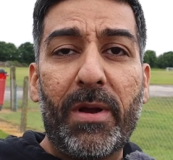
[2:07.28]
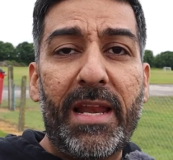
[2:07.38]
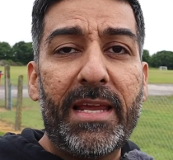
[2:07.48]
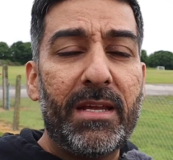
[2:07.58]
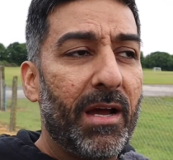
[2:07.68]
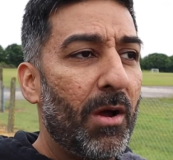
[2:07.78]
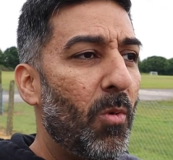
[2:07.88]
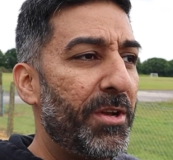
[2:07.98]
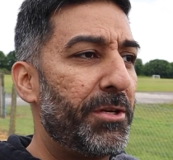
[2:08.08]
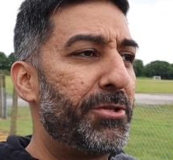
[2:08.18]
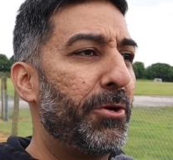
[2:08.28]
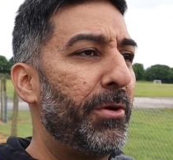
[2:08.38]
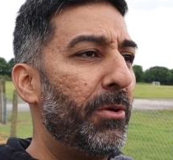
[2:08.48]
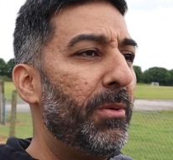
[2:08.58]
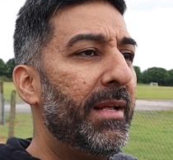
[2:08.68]
I really wanted to
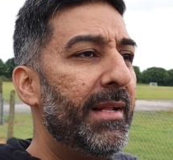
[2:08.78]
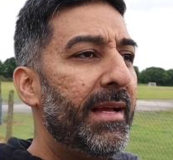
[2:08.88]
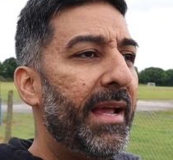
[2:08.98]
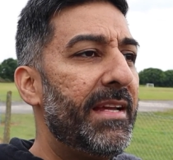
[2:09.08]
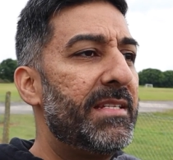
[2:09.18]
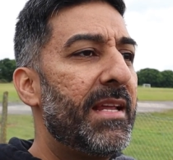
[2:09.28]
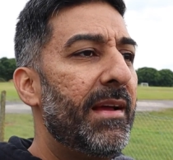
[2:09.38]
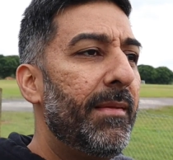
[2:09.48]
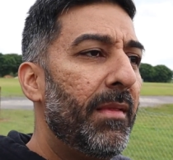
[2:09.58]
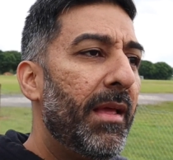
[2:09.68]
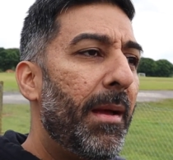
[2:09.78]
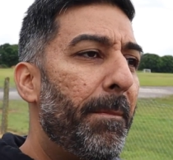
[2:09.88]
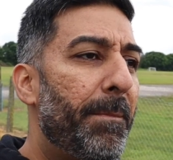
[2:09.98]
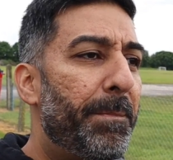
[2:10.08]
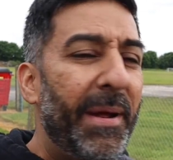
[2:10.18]
show you is
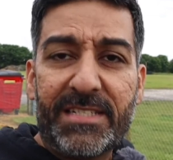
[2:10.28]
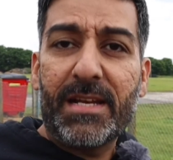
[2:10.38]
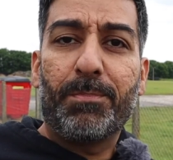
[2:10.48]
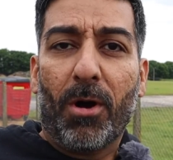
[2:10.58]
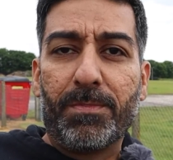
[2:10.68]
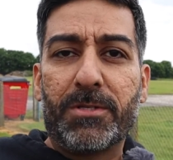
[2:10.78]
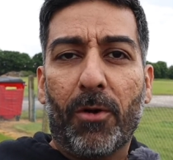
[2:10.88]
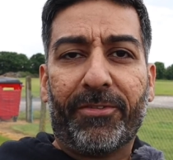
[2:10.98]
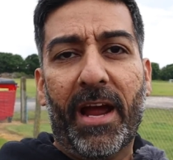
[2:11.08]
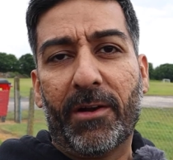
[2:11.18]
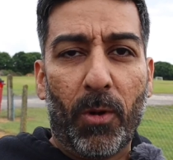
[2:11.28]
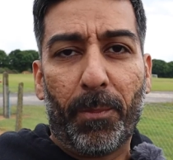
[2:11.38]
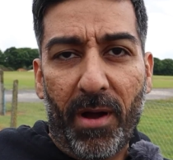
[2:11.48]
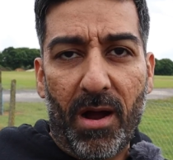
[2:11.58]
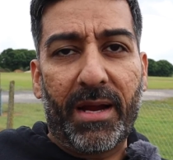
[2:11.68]
bits and bobs of
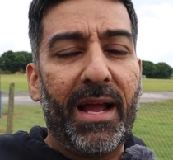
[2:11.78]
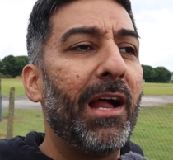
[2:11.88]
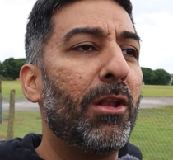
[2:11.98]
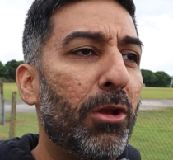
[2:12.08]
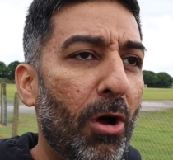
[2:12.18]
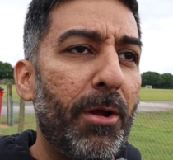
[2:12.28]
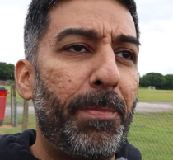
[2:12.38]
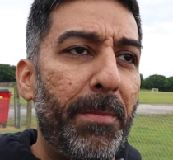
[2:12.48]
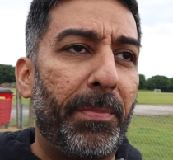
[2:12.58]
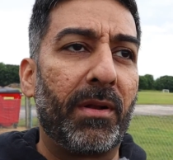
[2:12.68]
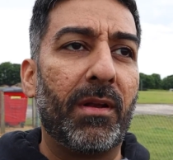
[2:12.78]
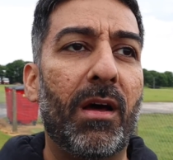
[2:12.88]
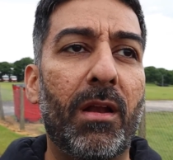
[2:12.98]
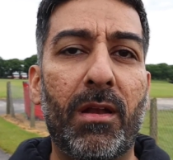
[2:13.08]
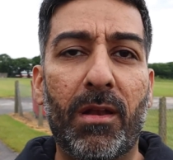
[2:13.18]
Cadwell Park. A lot of people
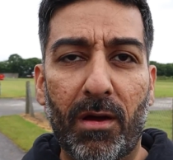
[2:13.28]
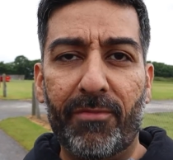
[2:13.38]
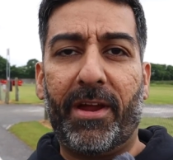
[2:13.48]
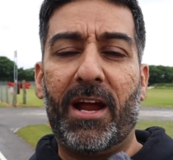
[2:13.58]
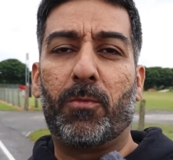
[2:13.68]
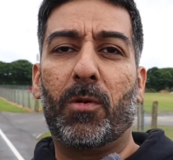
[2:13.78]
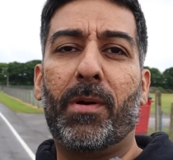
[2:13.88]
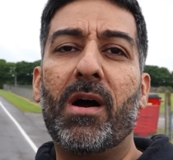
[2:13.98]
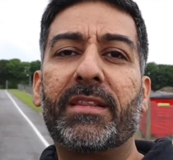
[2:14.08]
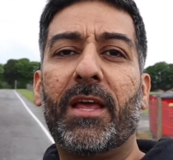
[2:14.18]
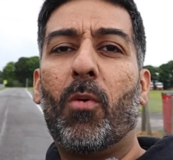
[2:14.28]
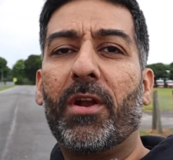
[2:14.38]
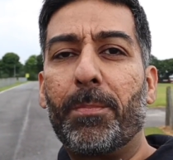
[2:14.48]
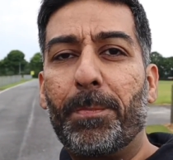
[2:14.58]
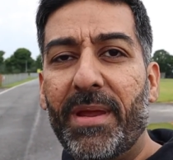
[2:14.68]
love Cadwell Park. They
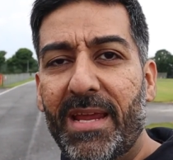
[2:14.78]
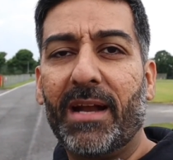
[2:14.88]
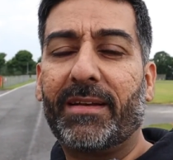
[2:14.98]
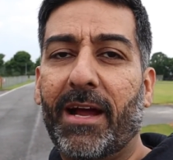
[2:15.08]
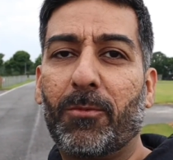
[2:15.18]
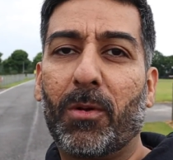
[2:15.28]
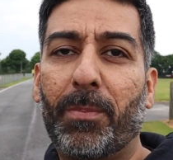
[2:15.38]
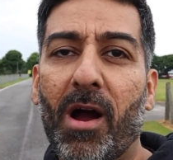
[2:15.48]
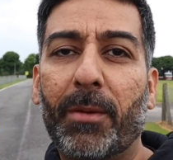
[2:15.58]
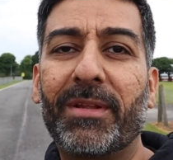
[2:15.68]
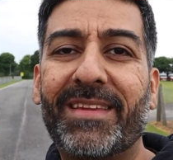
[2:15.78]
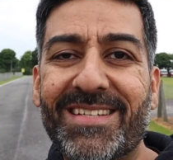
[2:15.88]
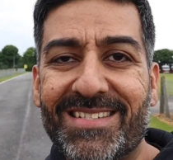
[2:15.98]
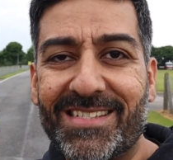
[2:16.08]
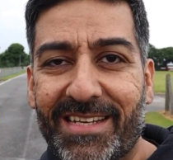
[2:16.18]
want to be at Cadwell Park, but
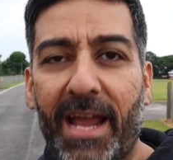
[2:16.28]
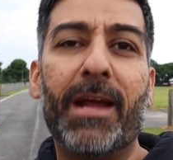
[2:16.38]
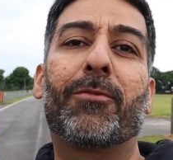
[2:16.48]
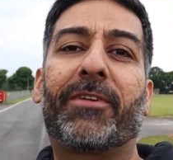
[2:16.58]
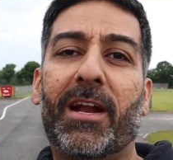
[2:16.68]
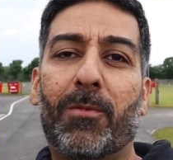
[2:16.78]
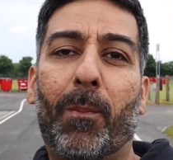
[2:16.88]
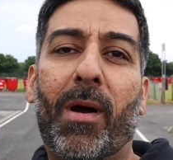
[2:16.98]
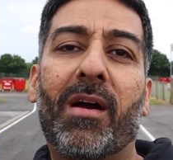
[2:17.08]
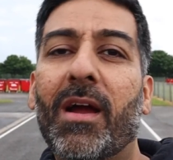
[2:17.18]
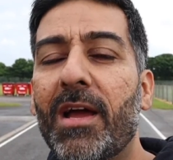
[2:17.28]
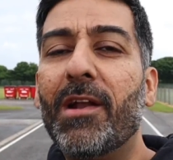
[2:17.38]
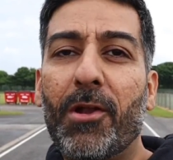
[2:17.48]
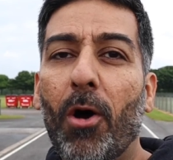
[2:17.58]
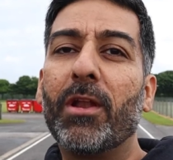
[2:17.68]
they are scared of Cadwell Park,
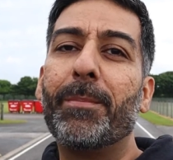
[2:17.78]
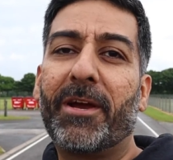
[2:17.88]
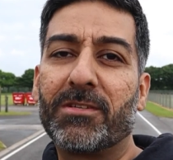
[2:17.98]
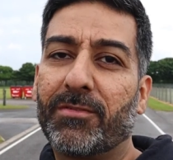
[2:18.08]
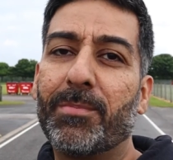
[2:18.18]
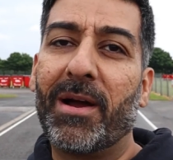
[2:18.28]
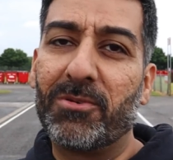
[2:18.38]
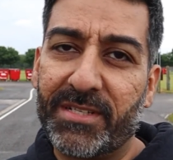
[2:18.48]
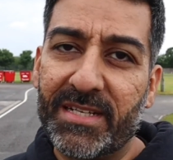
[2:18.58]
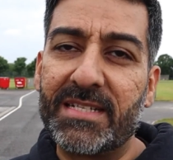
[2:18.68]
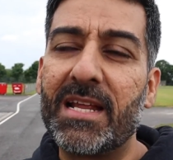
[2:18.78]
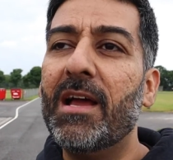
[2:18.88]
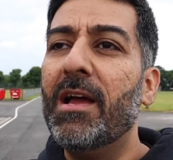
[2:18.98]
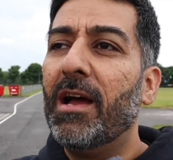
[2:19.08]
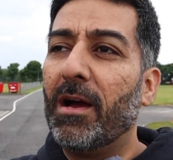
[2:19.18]
not only because of the mountains,
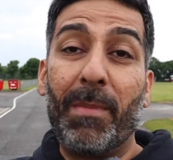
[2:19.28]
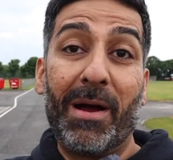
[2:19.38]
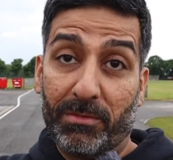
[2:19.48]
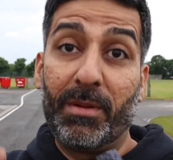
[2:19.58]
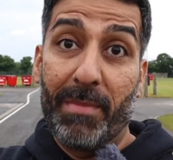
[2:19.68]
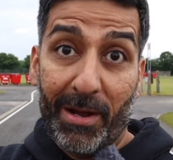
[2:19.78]
the